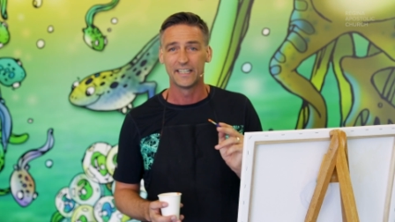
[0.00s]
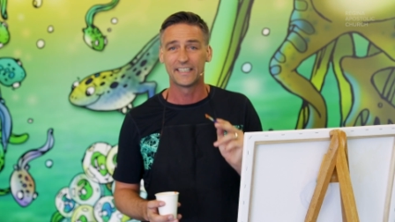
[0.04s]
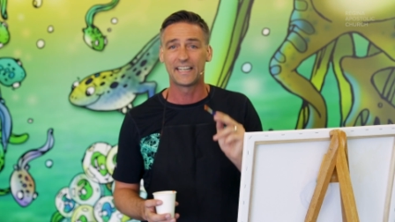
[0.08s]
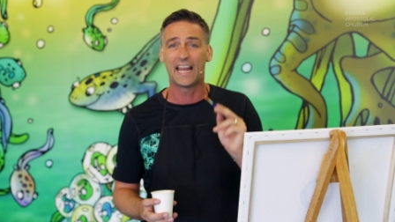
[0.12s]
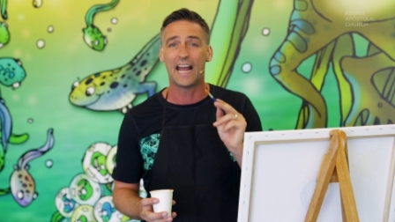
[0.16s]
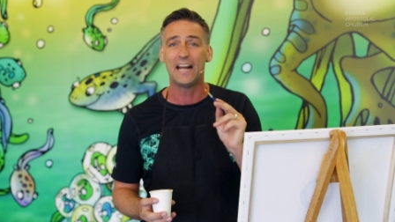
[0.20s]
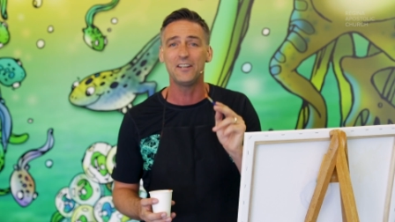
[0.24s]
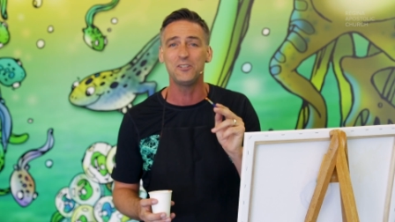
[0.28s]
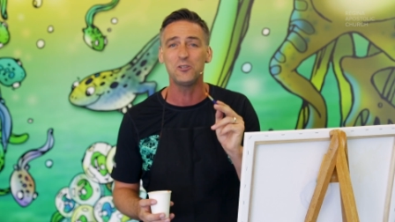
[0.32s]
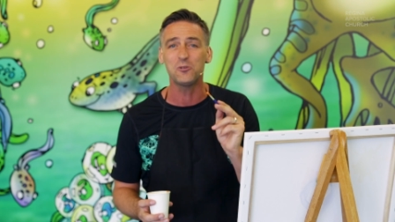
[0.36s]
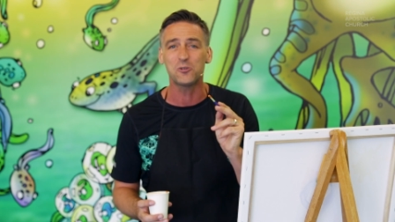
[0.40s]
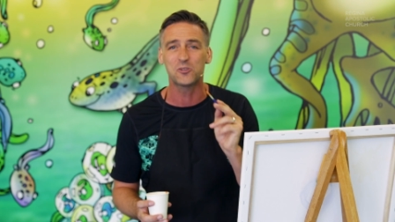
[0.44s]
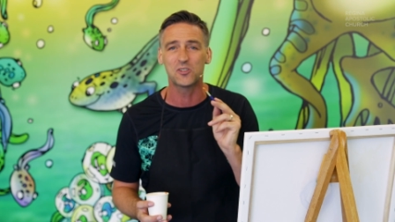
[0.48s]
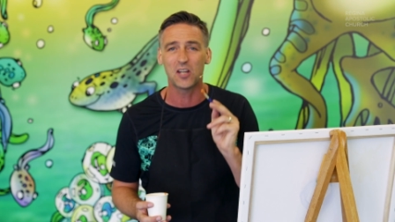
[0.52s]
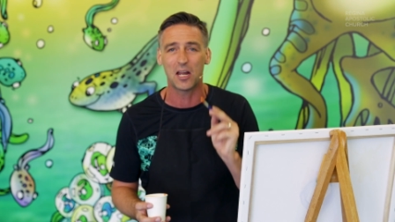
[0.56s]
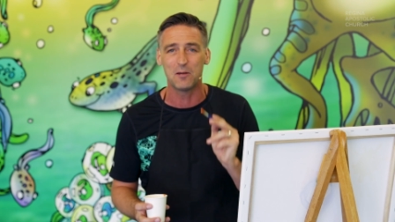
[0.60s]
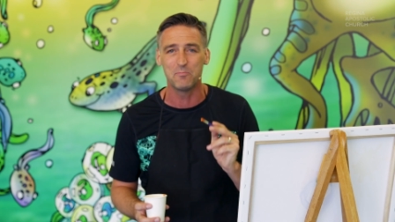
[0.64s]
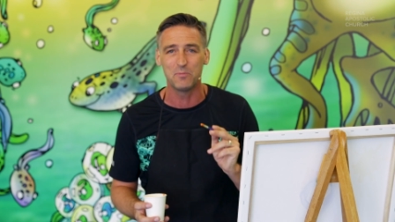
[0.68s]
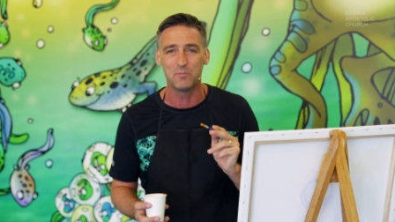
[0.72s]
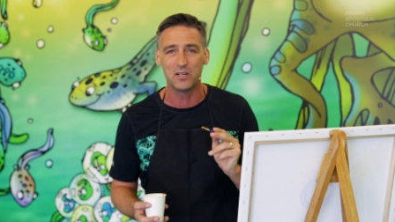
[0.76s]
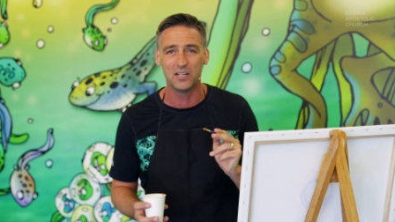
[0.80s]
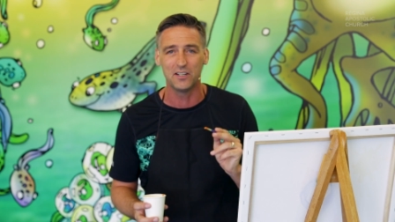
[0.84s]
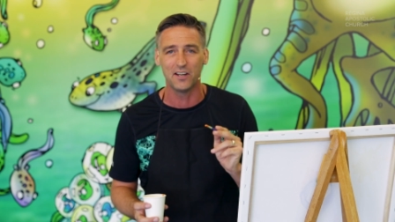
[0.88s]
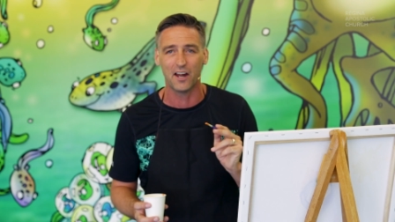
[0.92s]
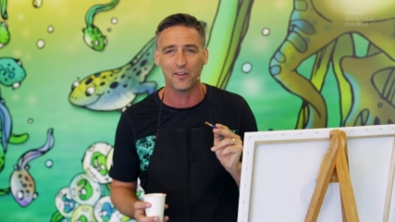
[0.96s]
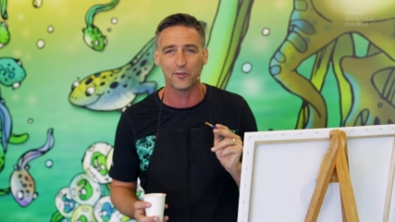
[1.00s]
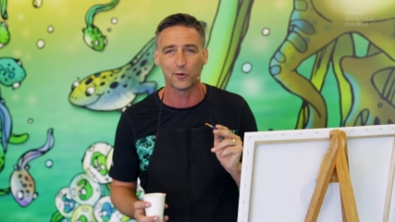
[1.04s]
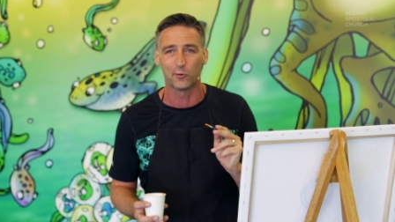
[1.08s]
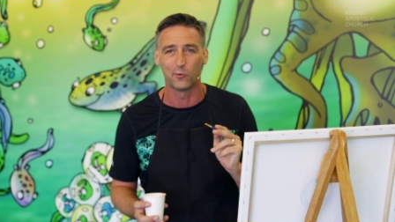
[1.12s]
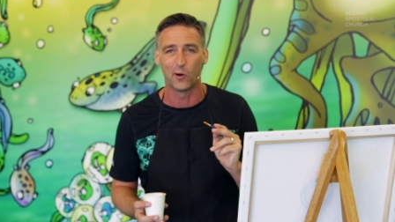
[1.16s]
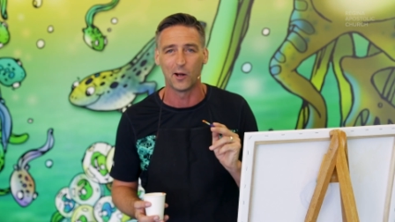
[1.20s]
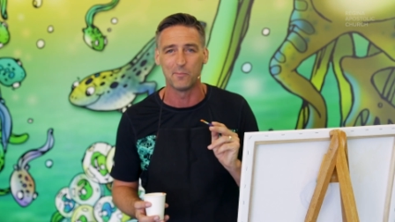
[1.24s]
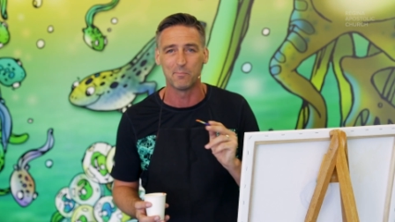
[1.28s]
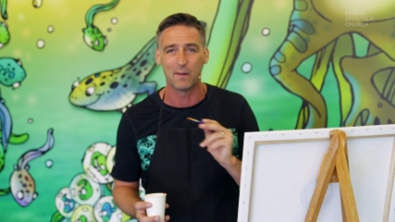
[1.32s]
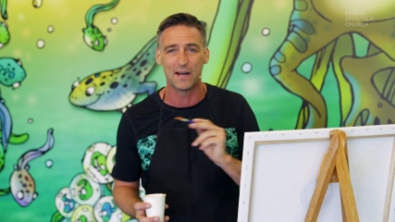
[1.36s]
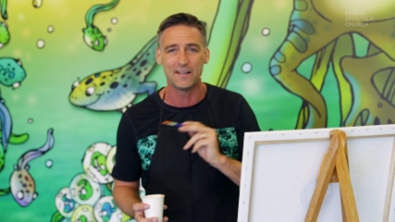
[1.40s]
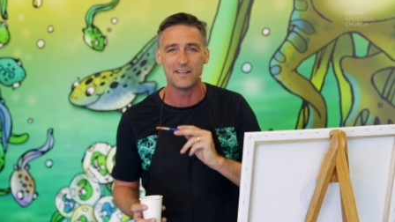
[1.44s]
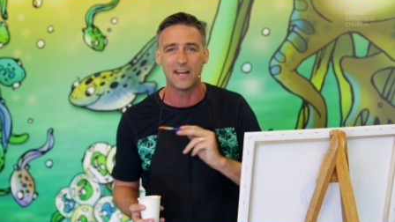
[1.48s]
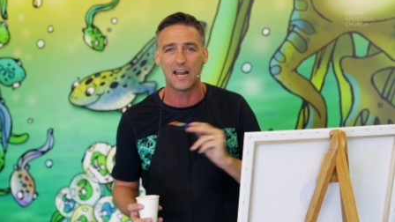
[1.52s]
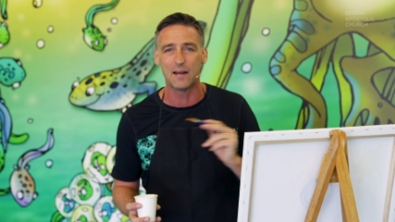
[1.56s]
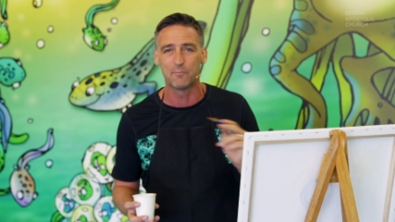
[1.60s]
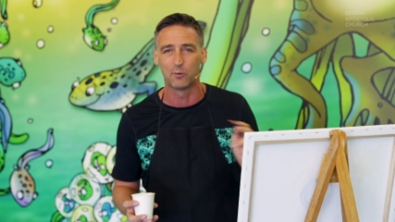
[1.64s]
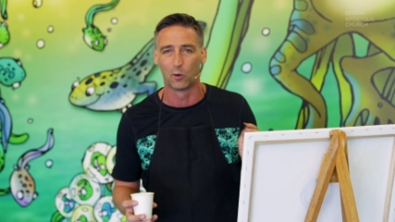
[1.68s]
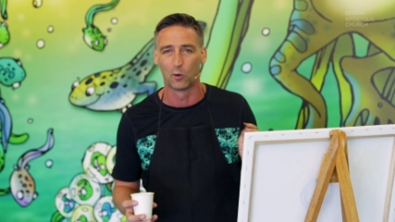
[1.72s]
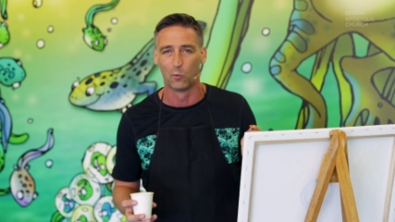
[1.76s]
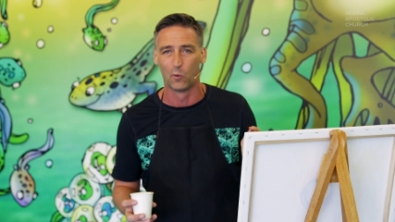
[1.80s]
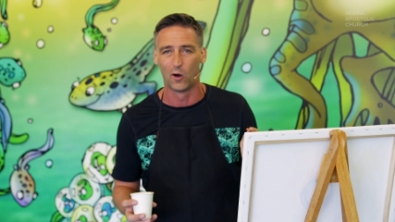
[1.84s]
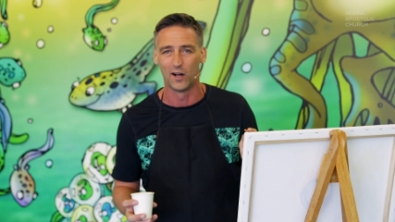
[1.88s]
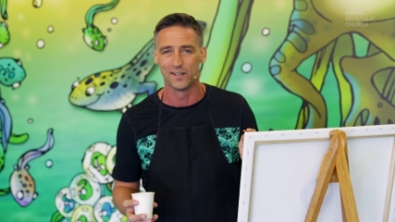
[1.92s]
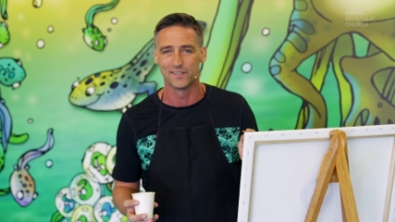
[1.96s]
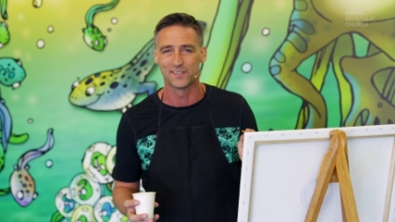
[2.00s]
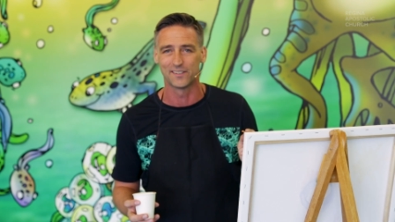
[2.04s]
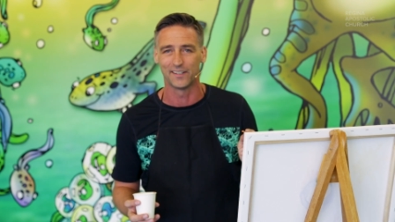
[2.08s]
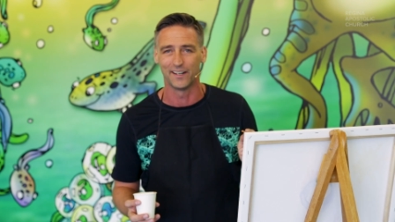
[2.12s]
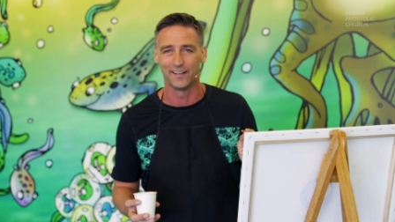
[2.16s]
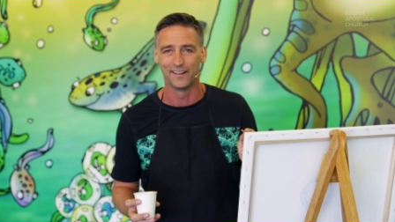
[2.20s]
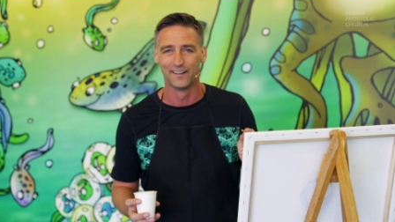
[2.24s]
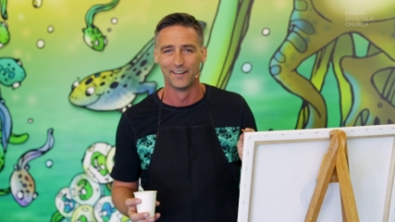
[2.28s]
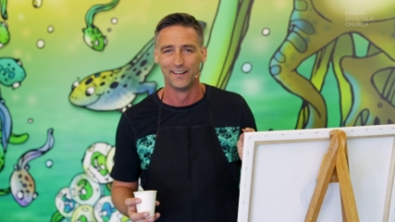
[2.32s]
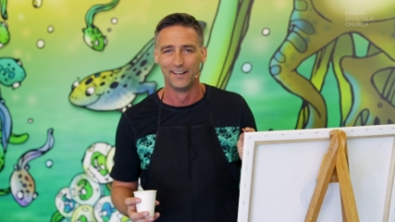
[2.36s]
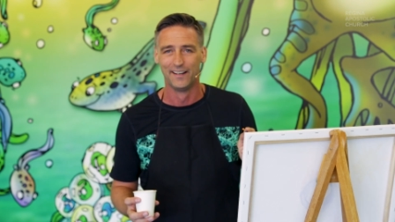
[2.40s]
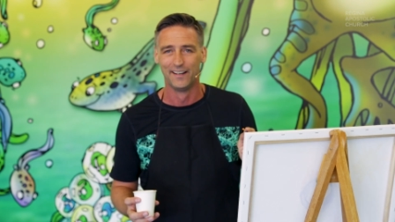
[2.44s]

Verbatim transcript: Can you send me another one? My neighbor wants it.